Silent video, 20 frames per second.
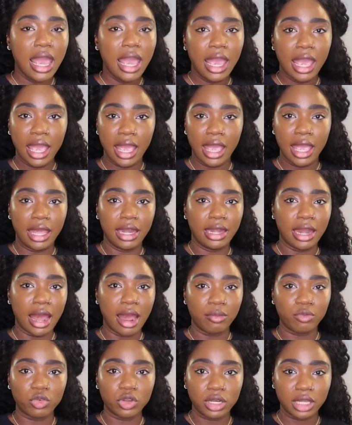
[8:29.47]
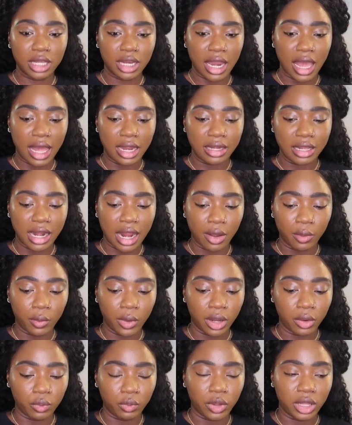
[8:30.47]
And I'm really glad that I
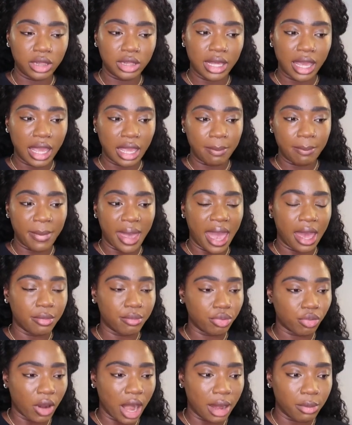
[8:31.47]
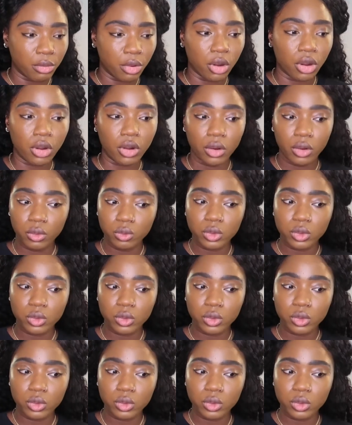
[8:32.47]
went with a matte primer.